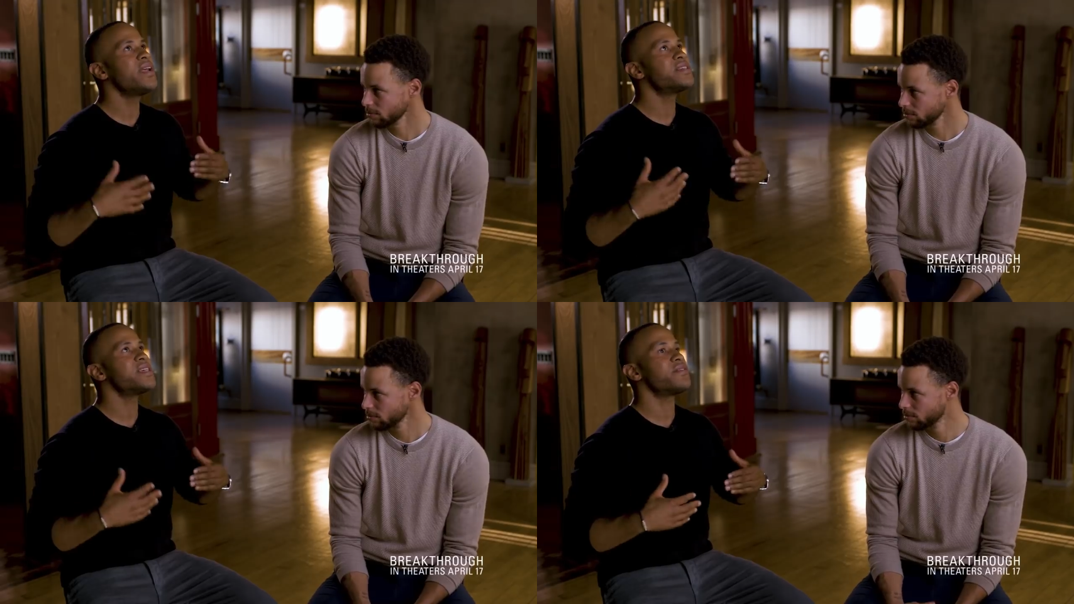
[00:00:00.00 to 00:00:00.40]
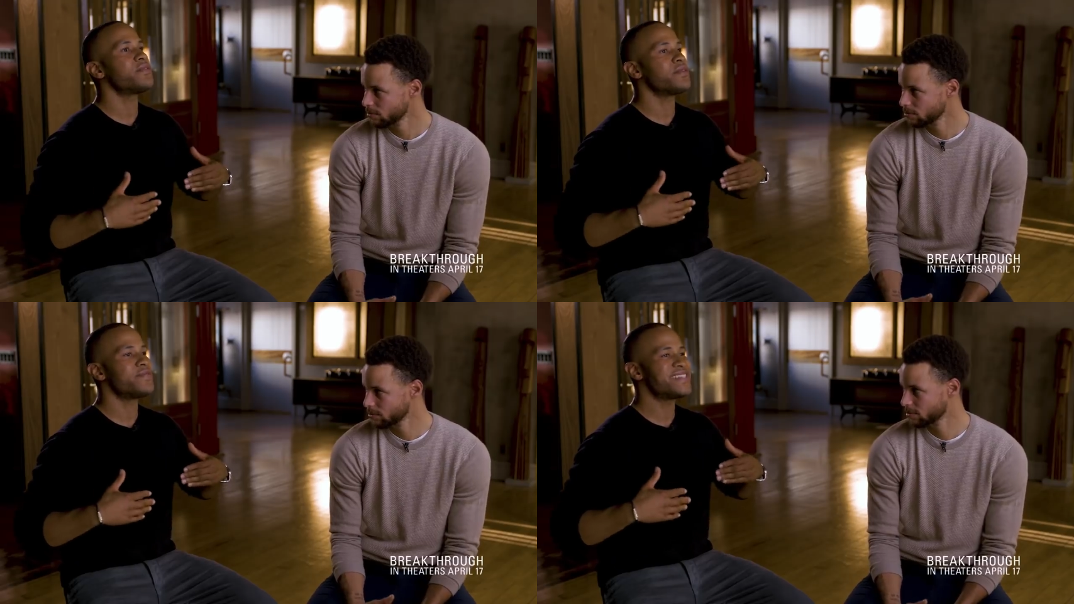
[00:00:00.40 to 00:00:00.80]
Speaker 1: does
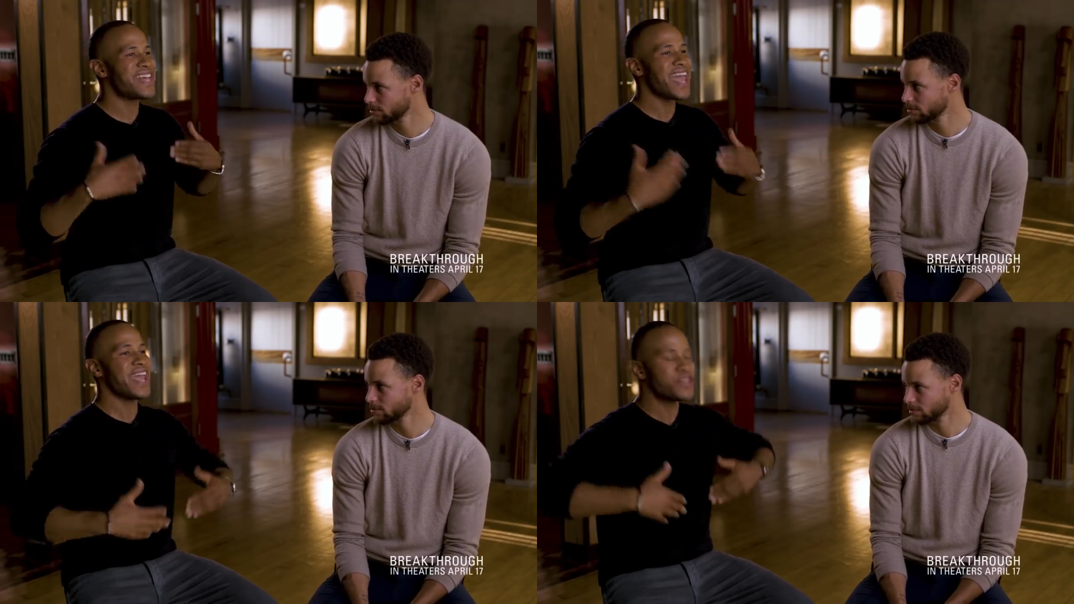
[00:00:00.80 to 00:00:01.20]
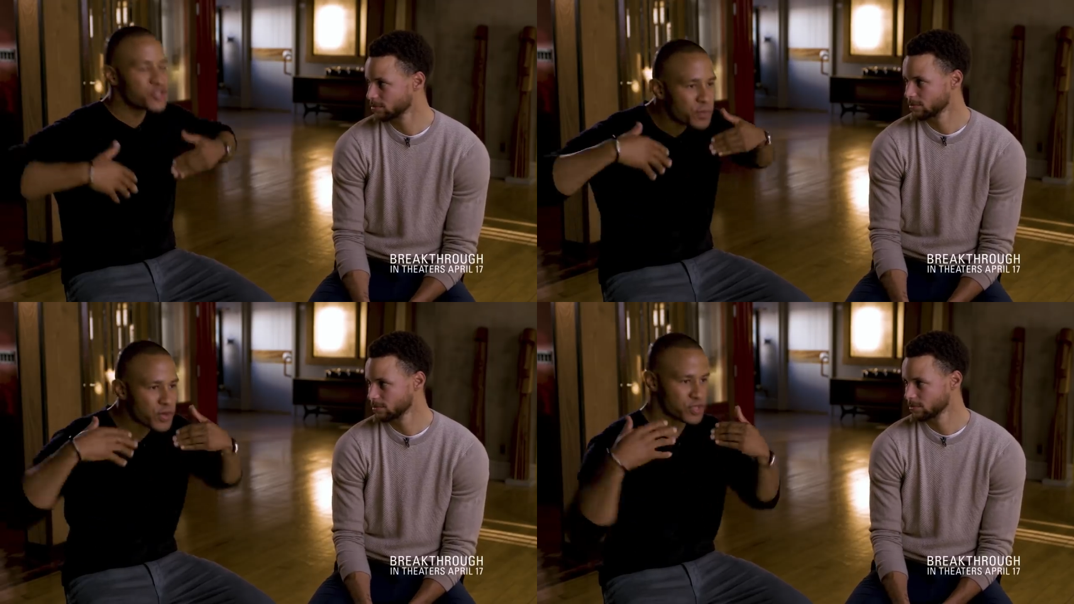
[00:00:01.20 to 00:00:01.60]
it take
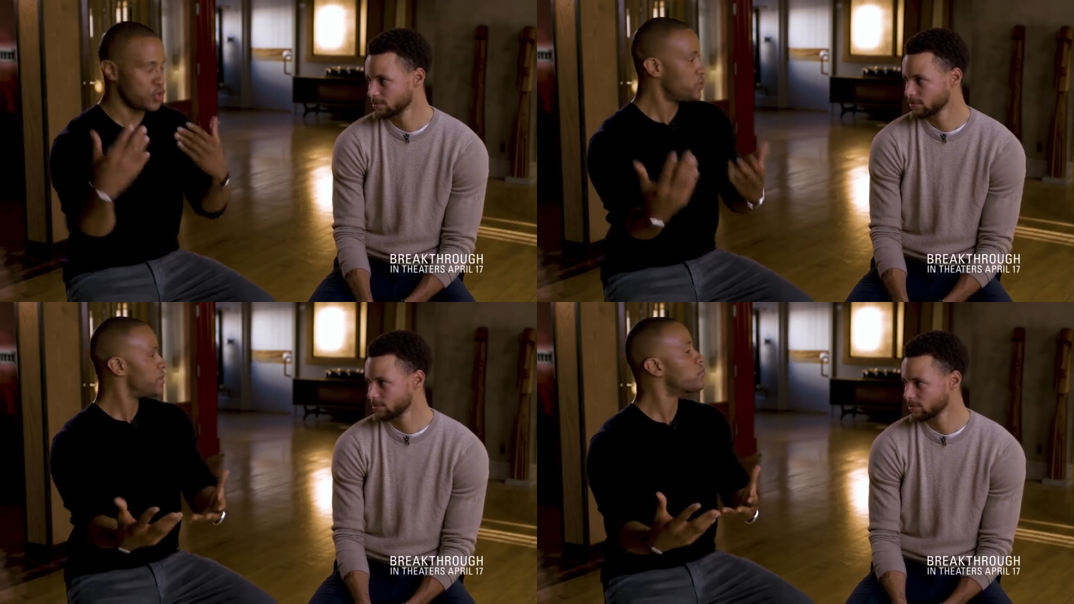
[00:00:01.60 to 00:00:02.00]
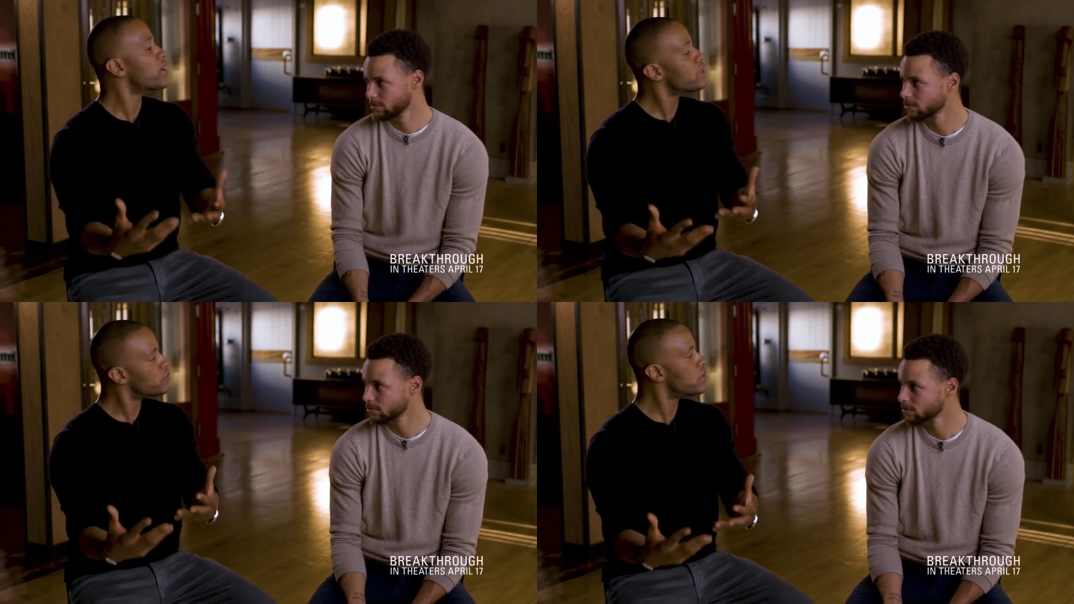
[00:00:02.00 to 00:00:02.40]
to produce a
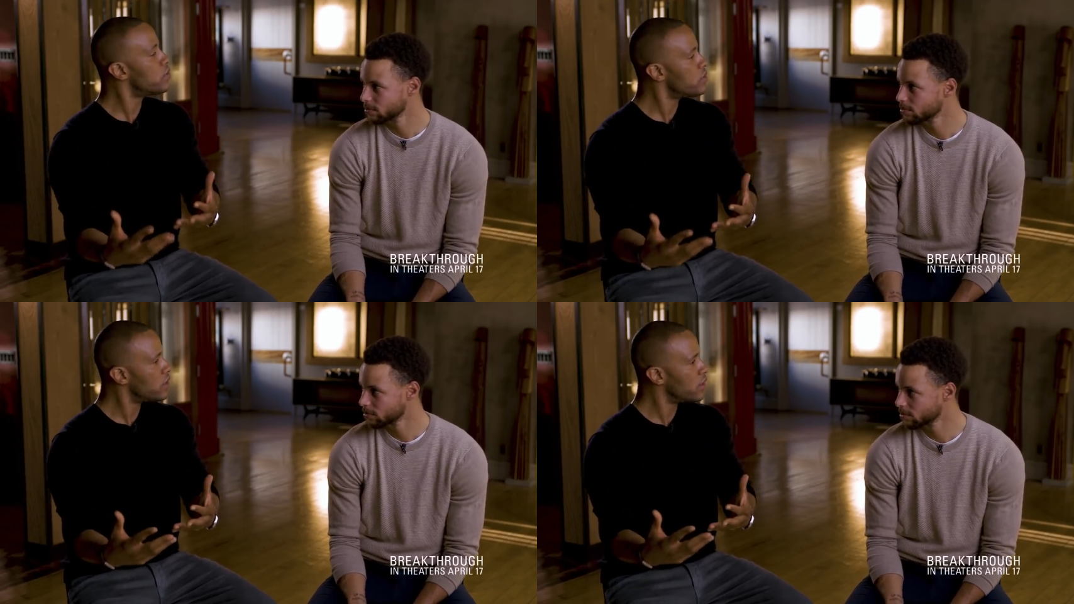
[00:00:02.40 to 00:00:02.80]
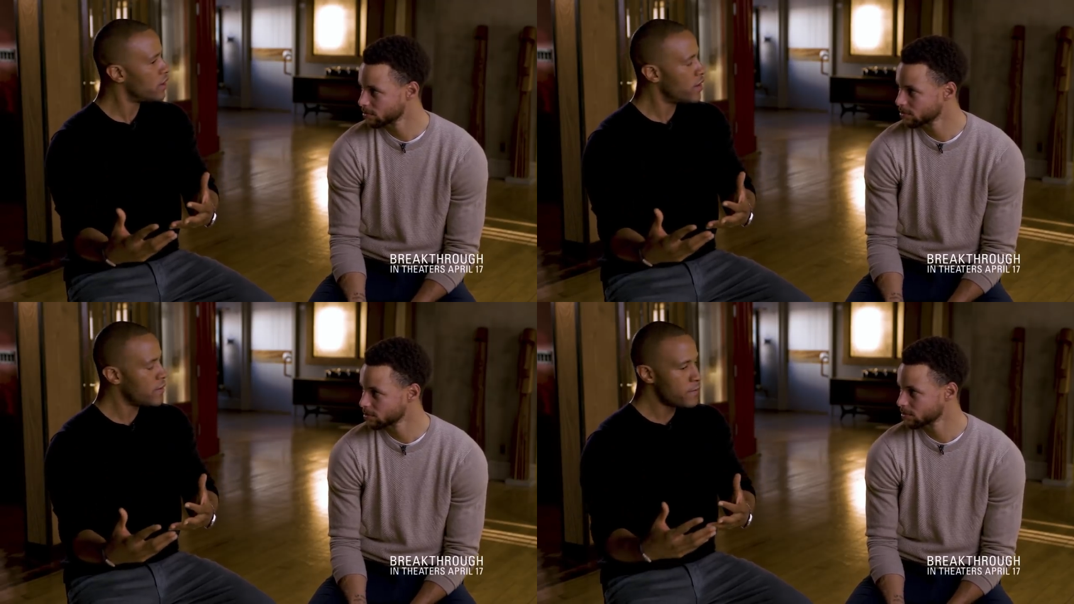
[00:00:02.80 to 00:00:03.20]
breakthrough,
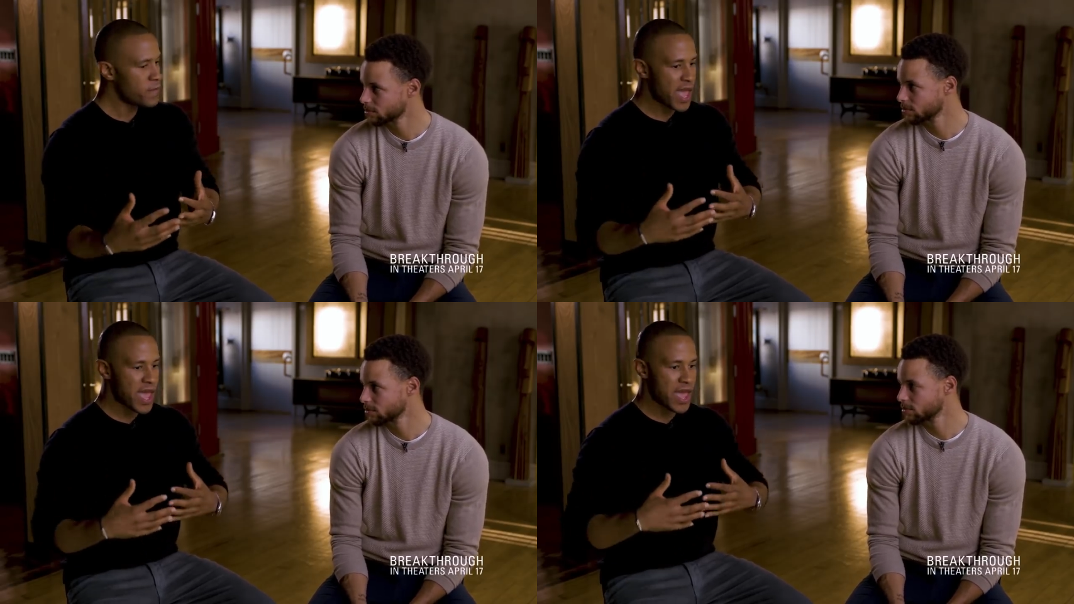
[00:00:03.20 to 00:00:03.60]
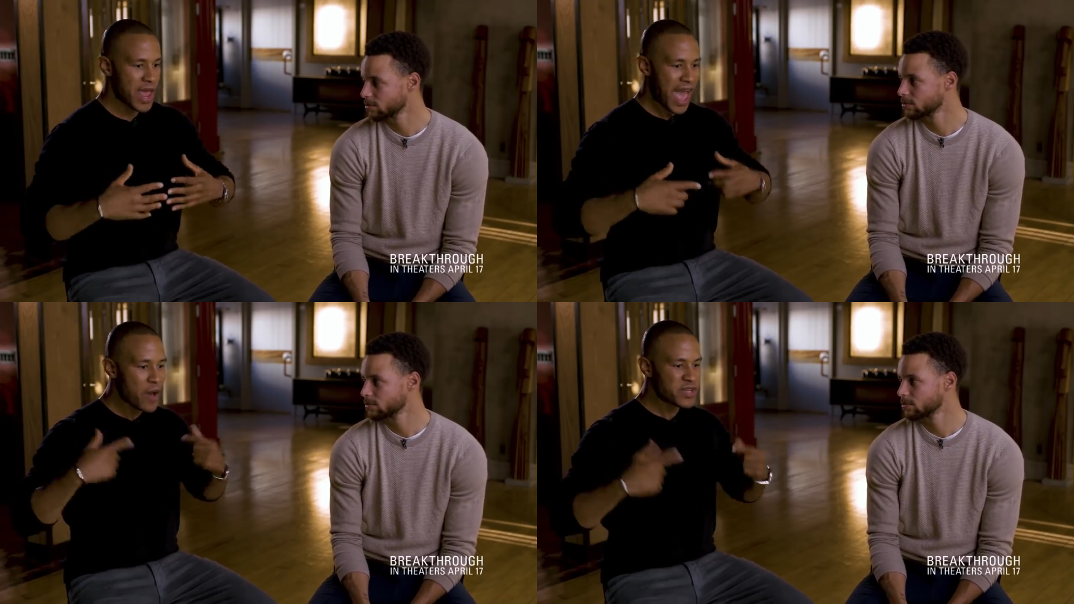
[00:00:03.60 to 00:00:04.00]

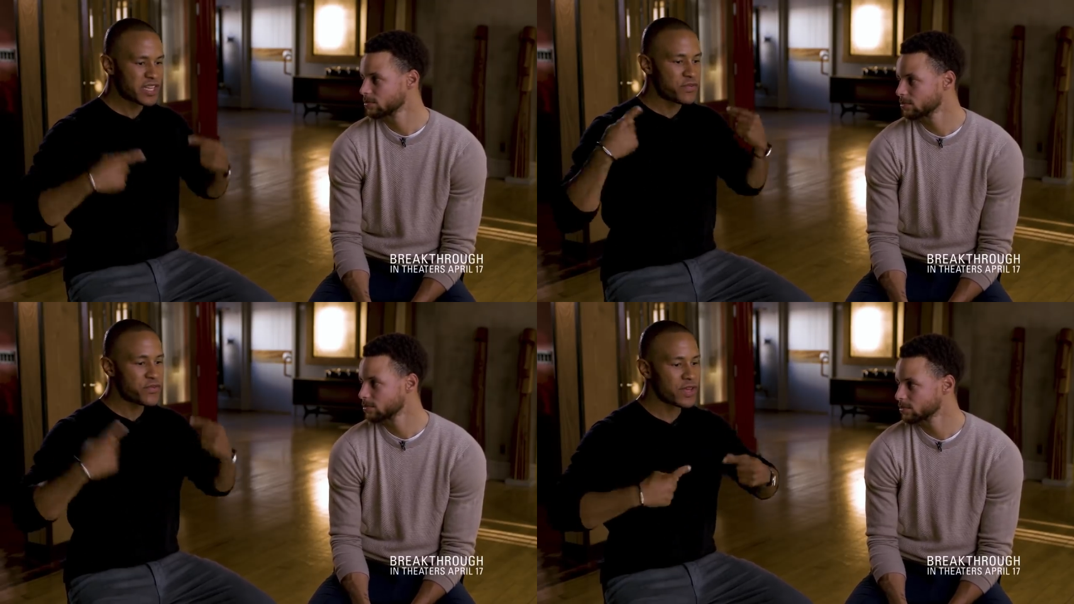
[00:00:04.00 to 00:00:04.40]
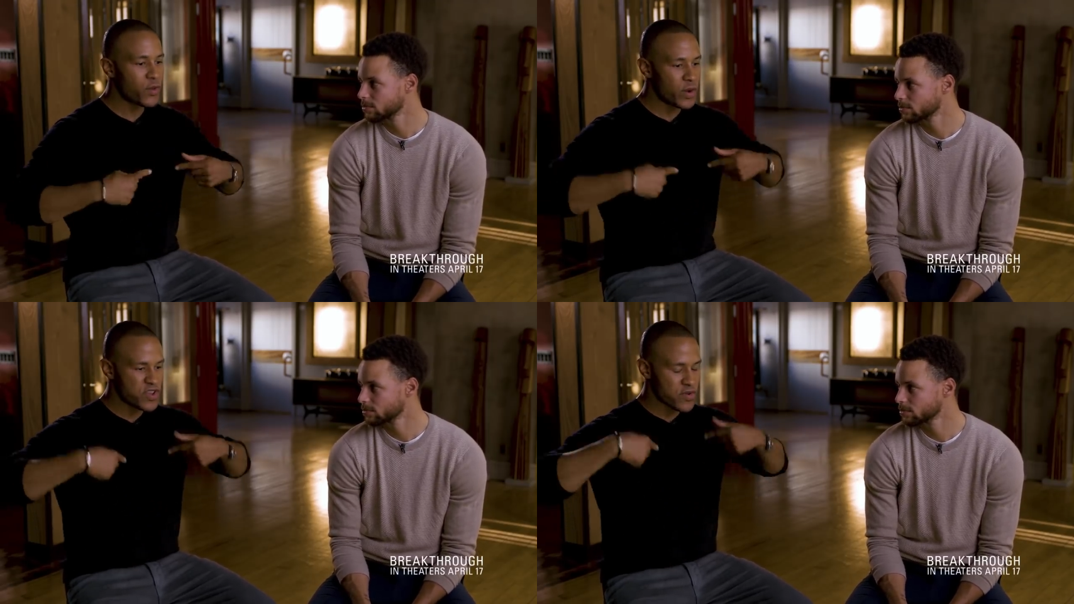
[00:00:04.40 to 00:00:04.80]
and how does it
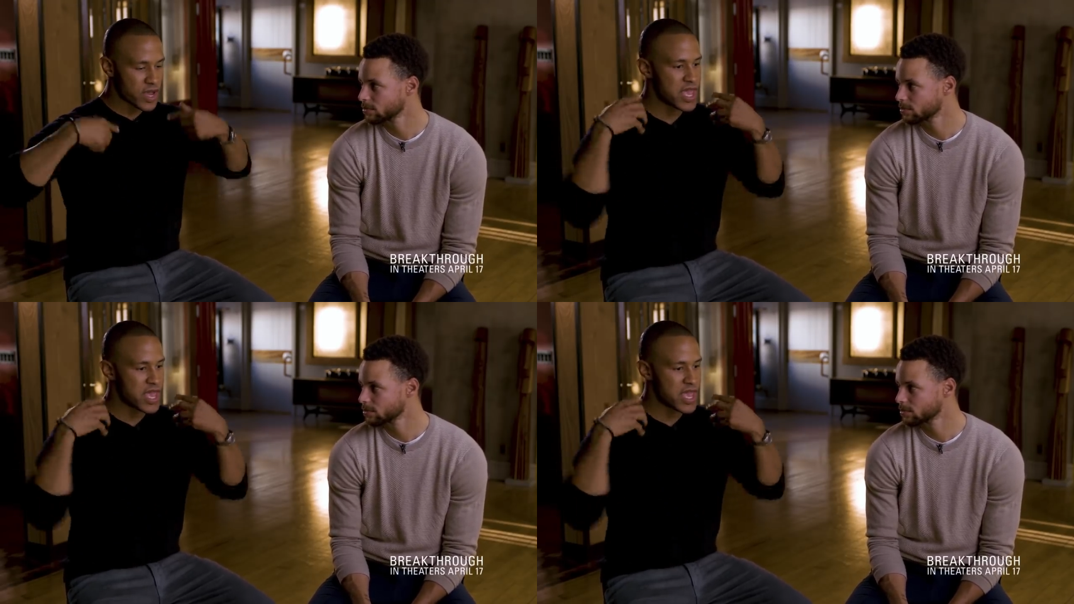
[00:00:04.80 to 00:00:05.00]
feel when you're